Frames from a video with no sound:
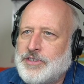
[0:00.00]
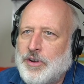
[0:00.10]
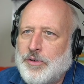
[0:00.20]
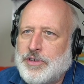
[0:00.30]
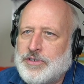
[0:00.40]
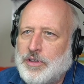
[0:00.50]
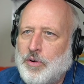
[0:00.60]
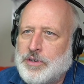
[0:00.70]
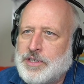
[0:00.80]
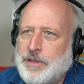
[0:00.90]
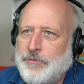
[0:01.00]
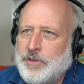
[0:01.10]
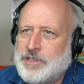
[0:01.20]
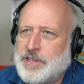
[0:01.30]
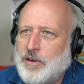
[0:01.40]
The earth is the Lord's and the
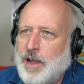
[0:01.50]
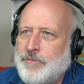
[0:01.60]
fullness thereof.